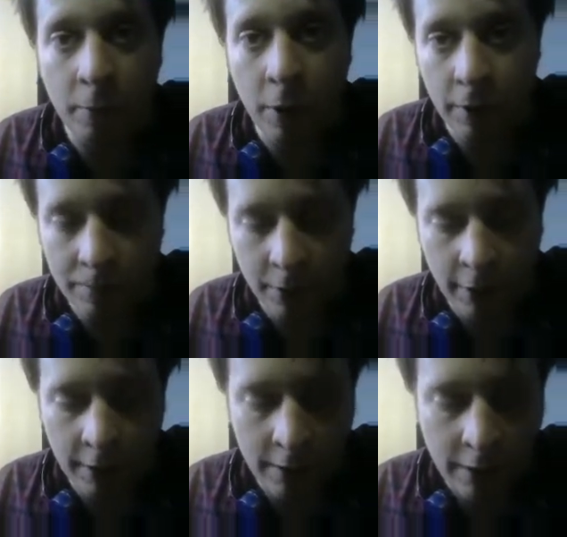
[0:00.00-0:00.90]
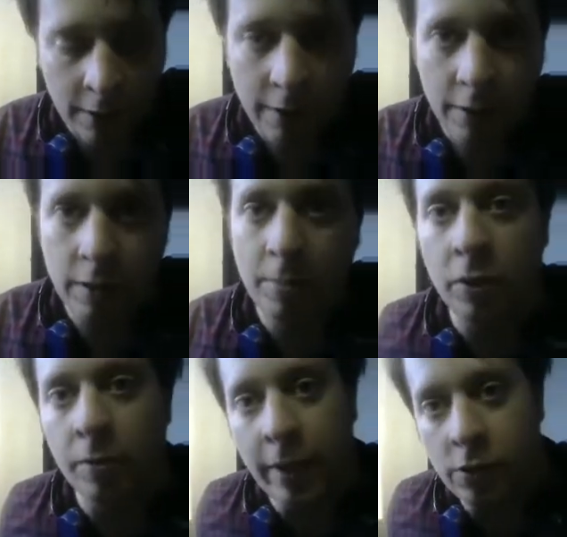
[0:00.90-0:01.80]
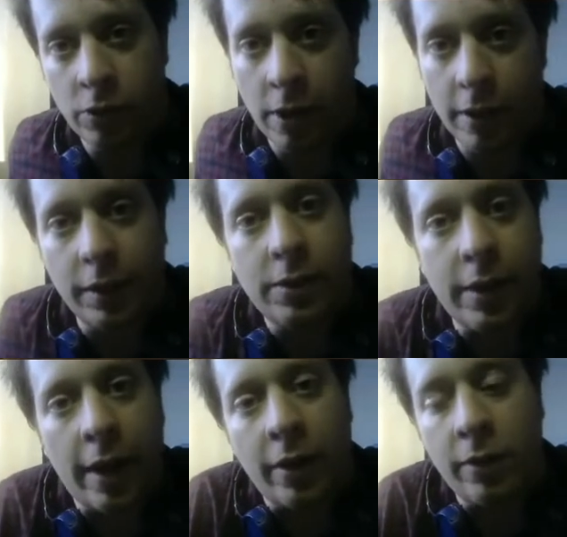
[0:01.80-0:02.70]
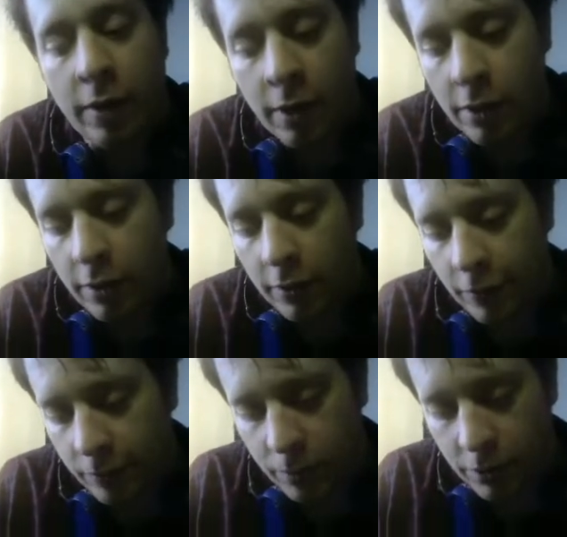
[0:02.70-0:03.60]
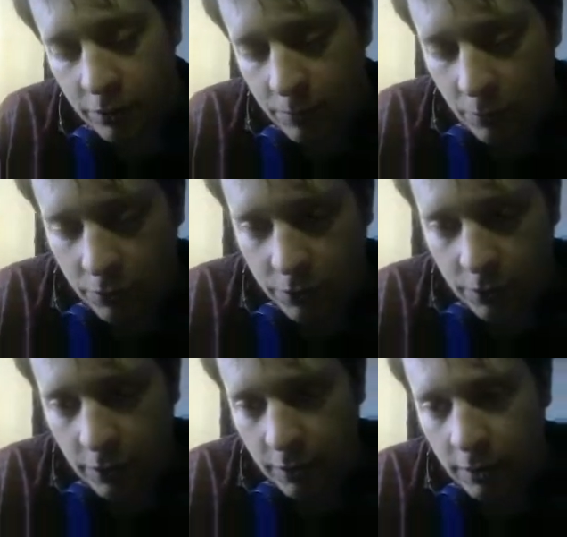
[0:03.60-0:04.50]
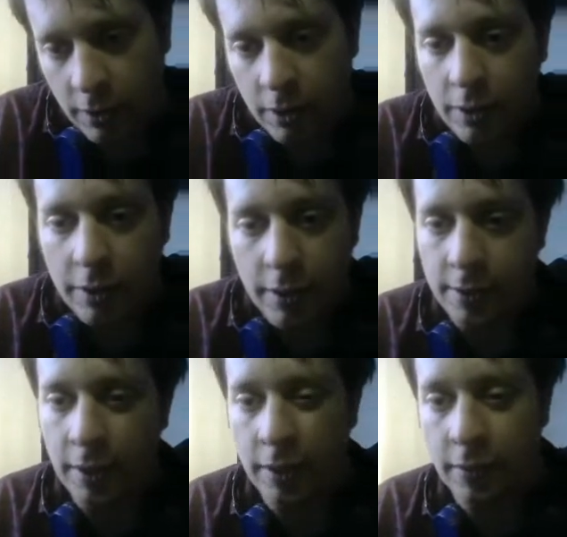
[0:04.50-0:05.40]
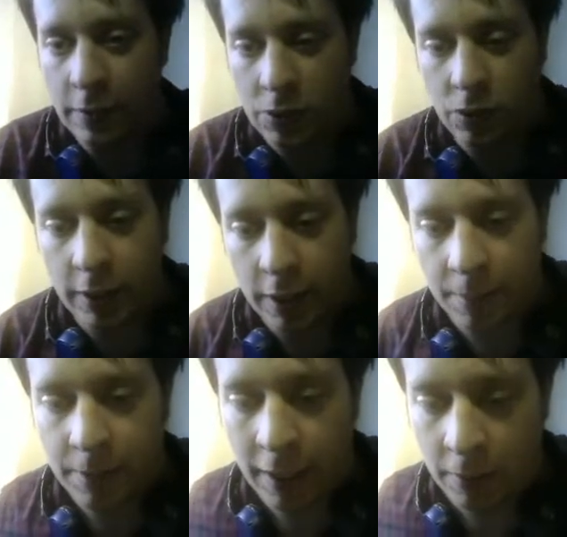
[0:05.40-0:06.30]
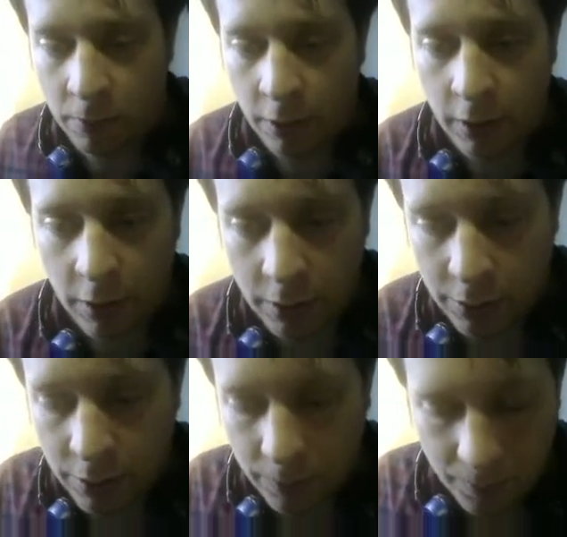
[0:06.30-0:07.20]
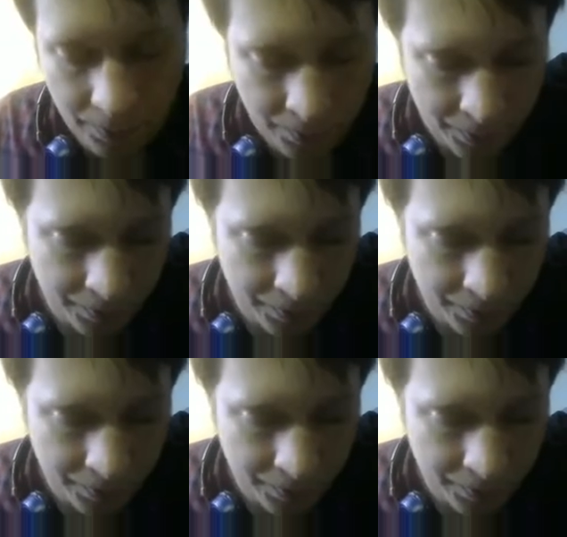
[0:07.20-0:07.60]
where we play the typical patriotic style of produce, bolster, and then eventually get up to 8 workers. And